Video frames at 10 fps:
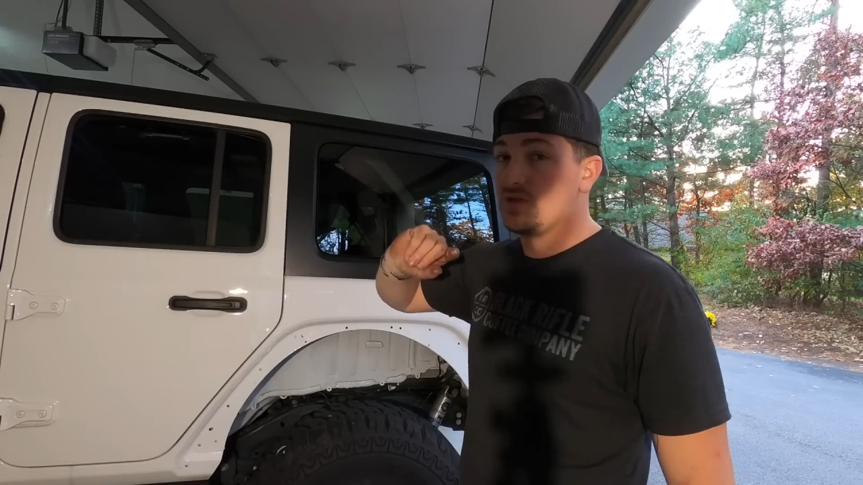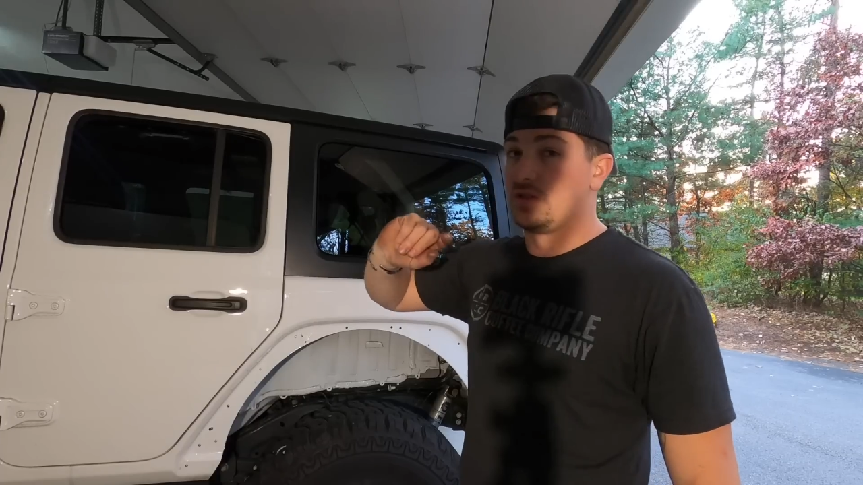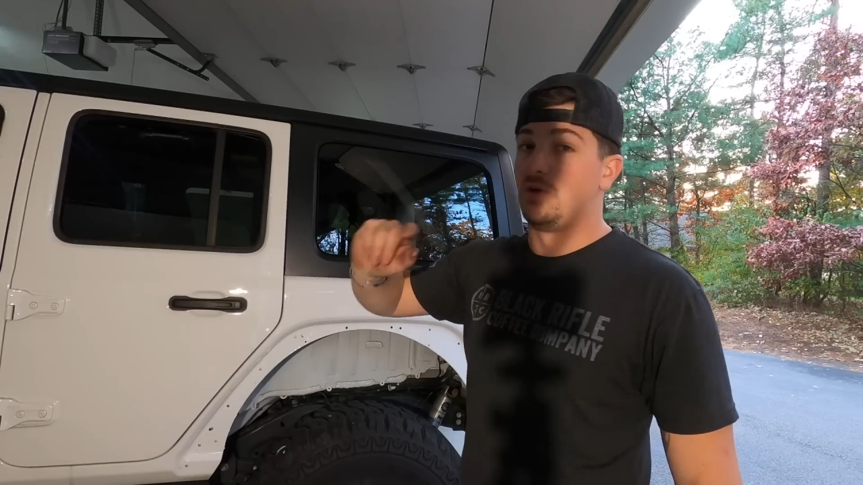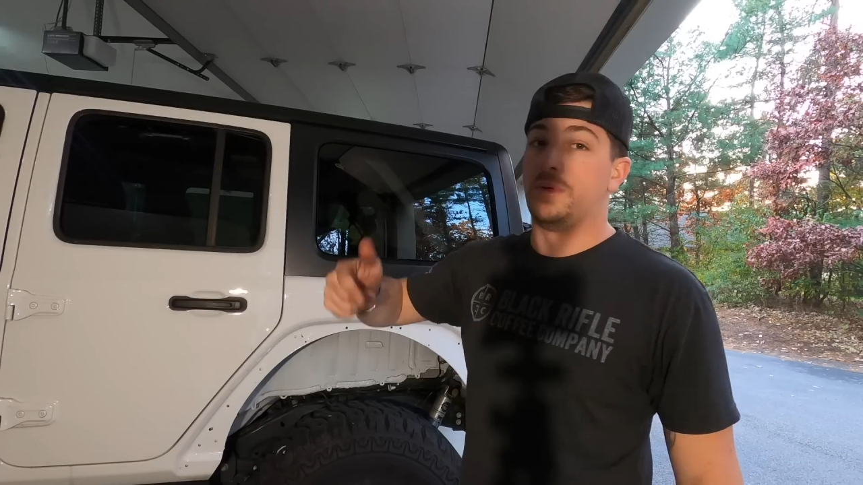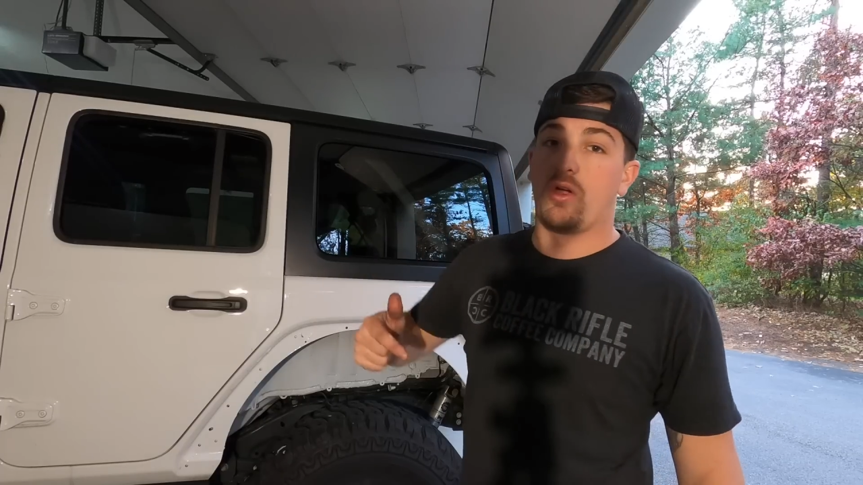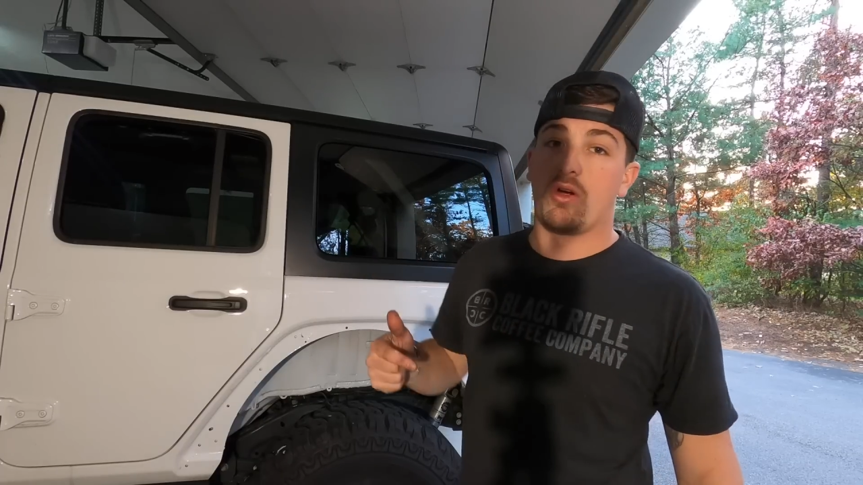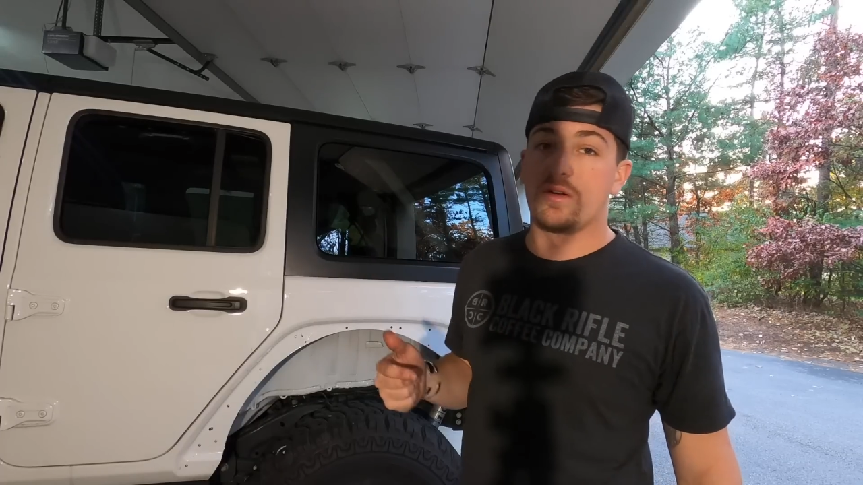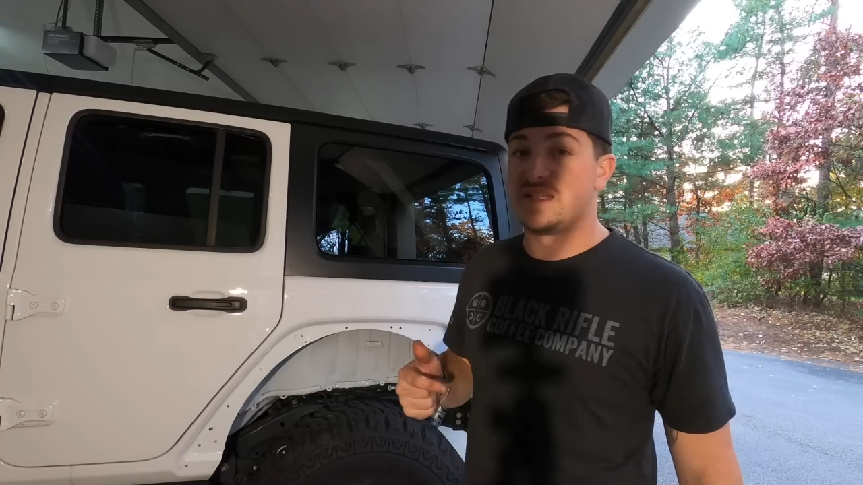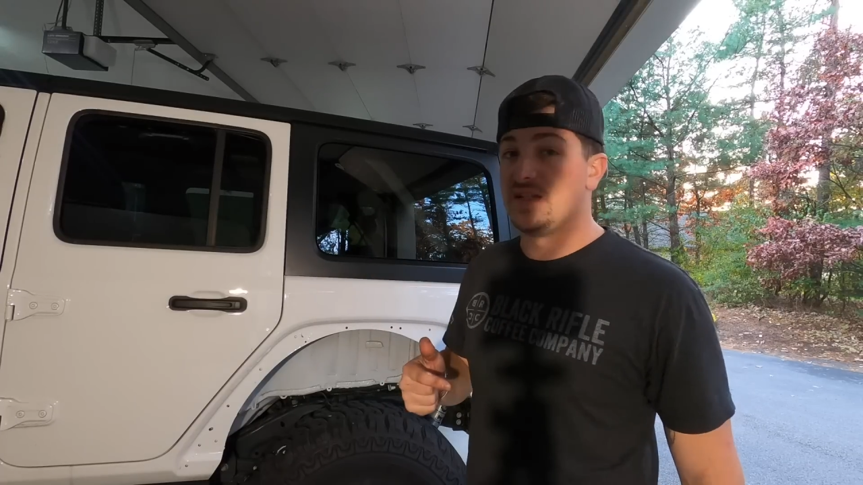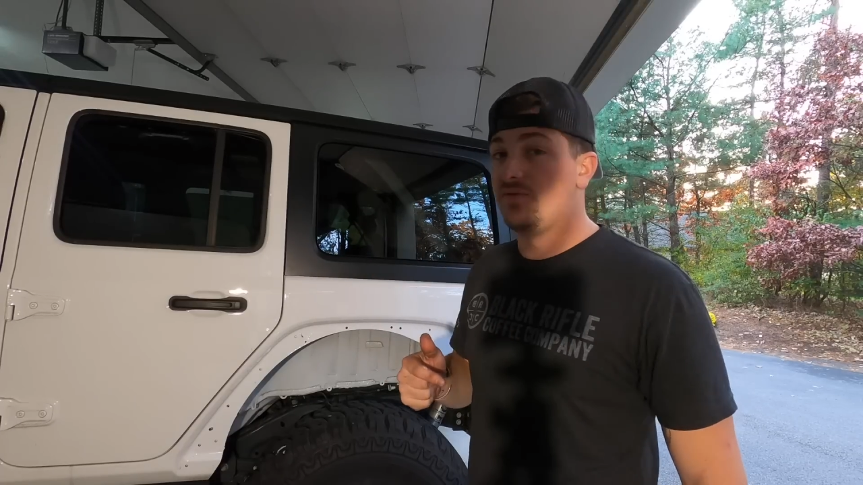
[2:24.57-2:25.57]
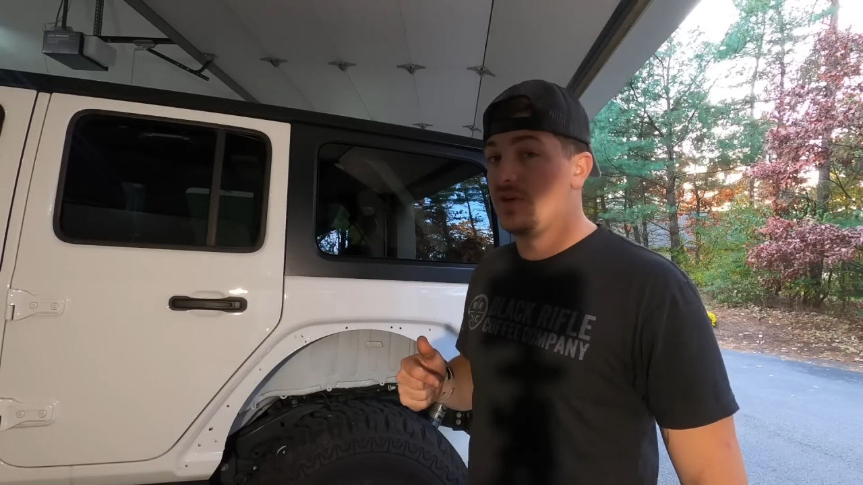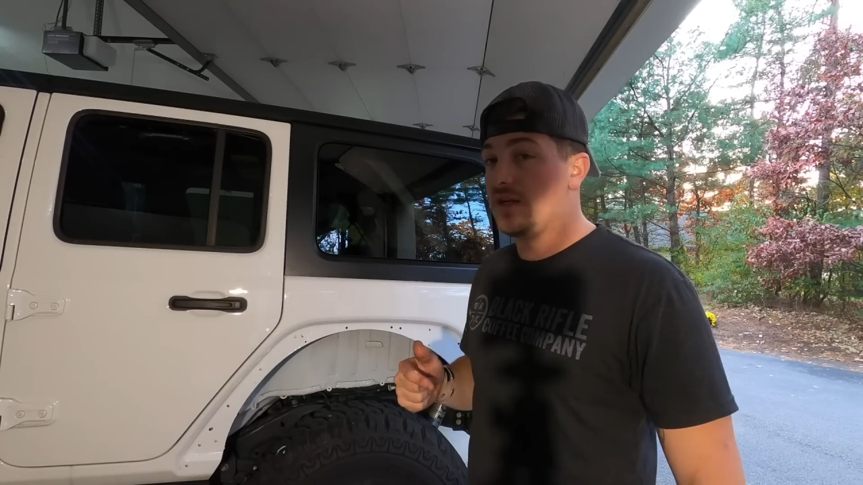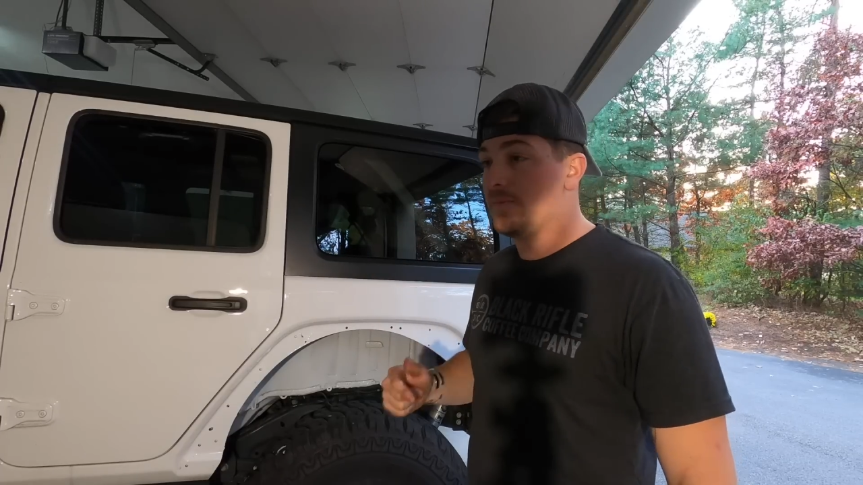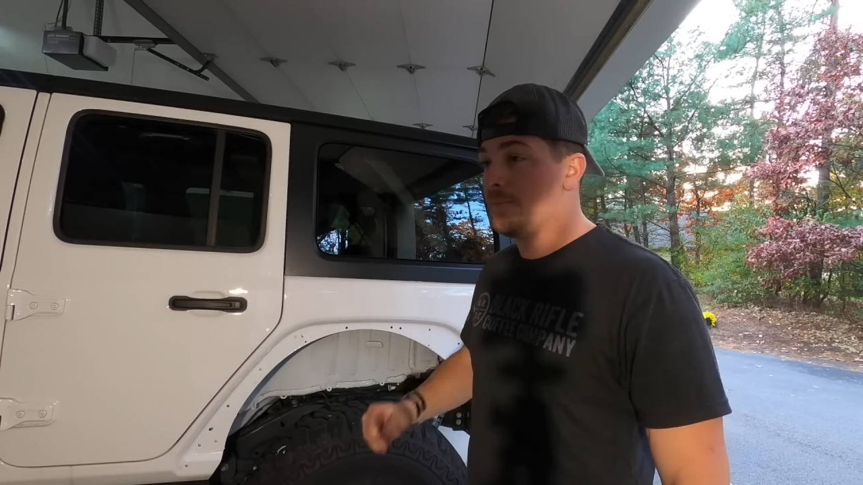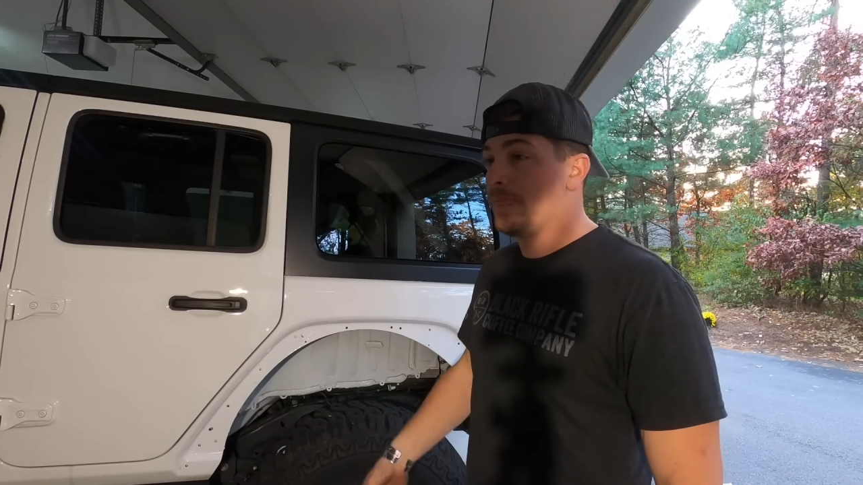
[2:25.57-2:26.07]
a little bit of RTV.